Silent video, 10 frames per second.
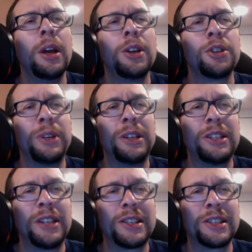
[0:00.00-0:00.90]
So we need to
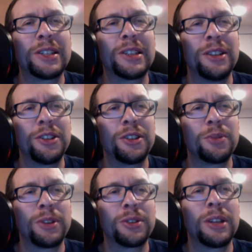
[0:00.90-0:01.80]
test this condition as
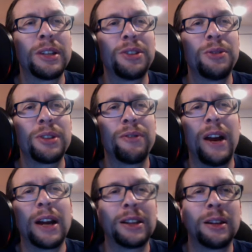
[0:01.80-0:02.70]
well. So let's use the
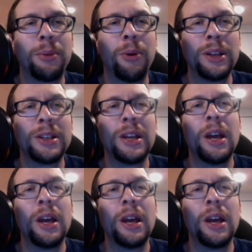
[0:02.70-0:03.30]
fact that a point